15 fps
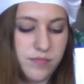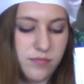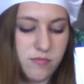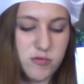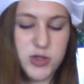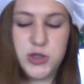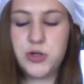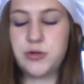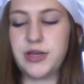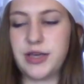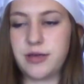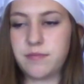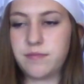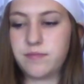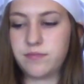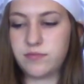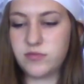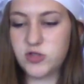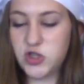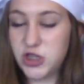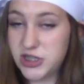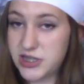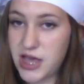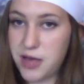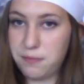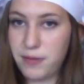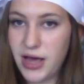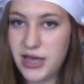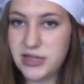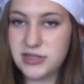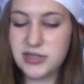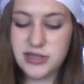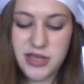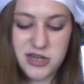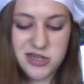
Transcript: was doing cheesecake bites and they